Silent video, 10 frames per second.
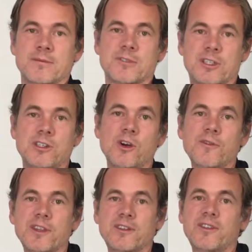know
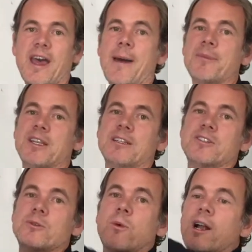if this is happening is
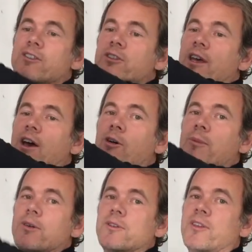you watch the
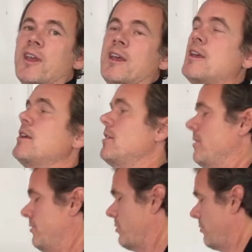elbows.
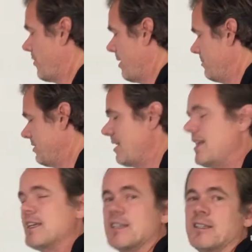So if I'm
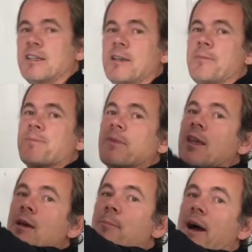setting,
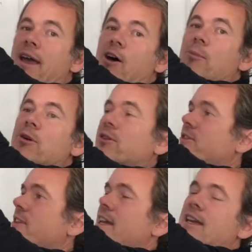my elbows
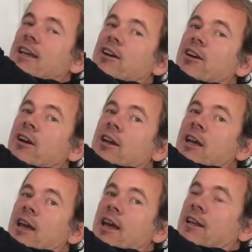stay here,
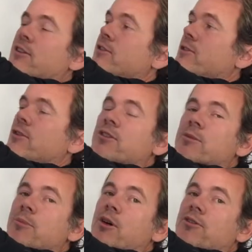and as soon as the
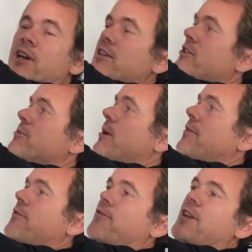ball touches, my
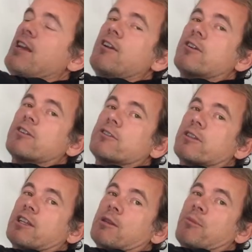fingers
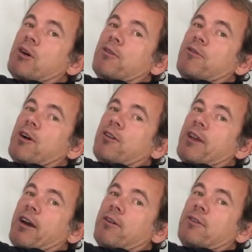let the ball fall
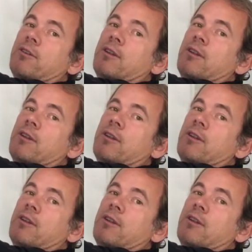down